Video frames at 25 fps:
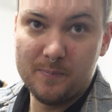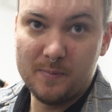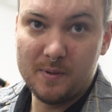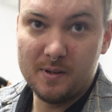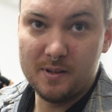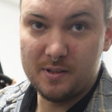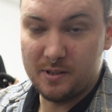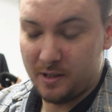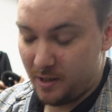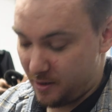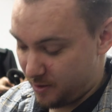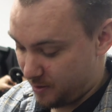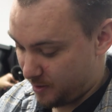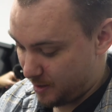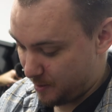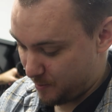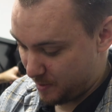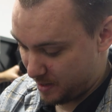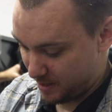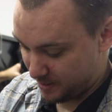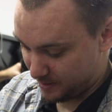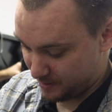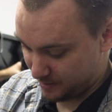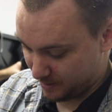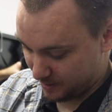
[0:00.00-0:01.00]
So it
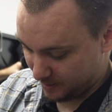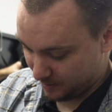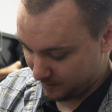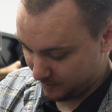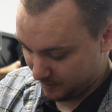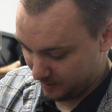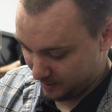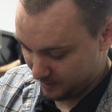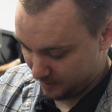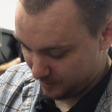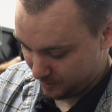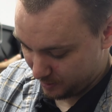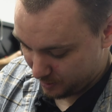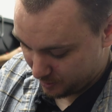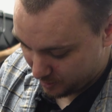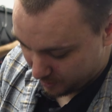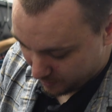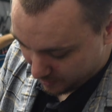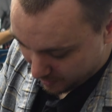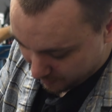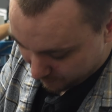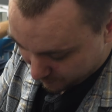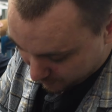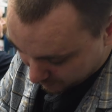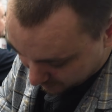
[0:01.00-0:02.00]
means that you don't
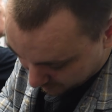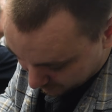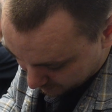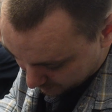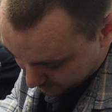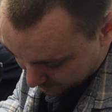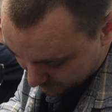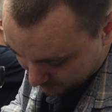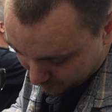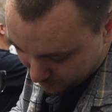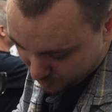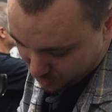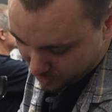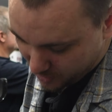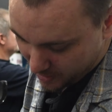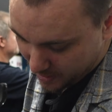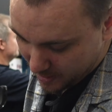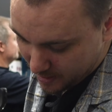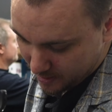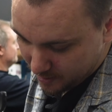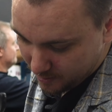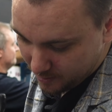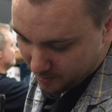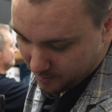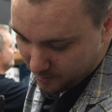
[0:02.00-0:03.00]
have a
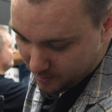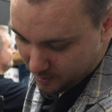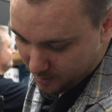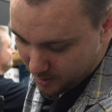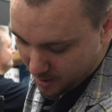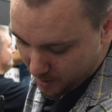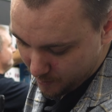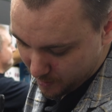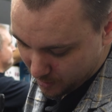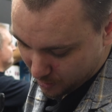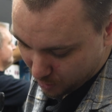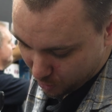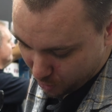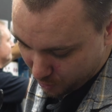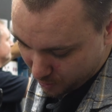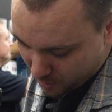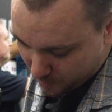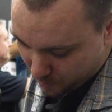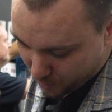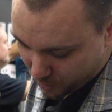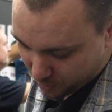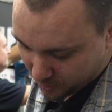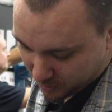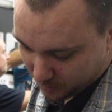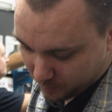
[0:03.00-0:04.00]
chain coming along the
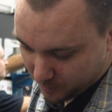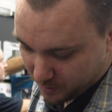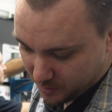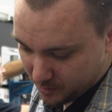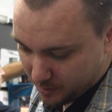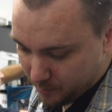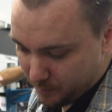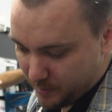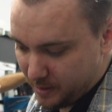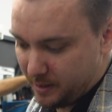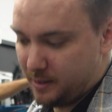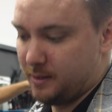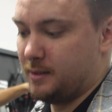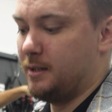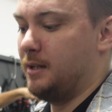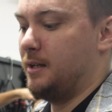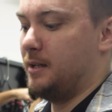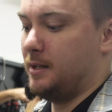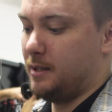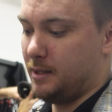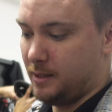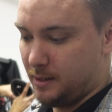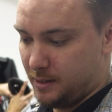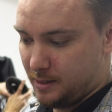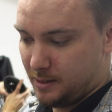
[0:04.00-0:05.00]
bottom which can be
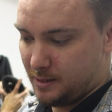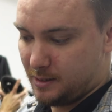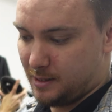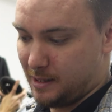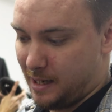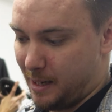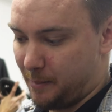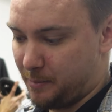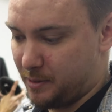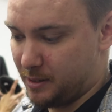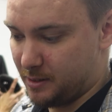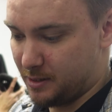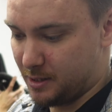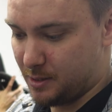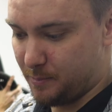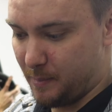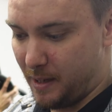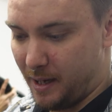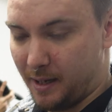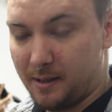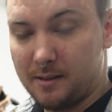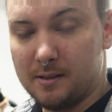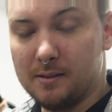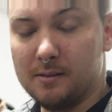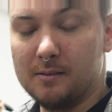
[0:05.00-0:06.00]
slapped and
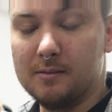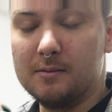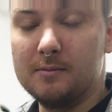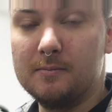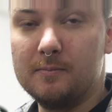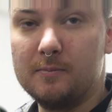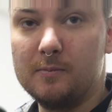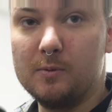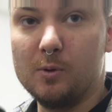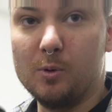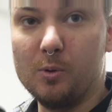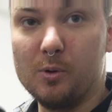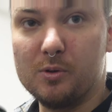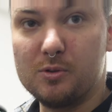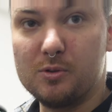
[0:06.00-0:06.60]
smacked and all.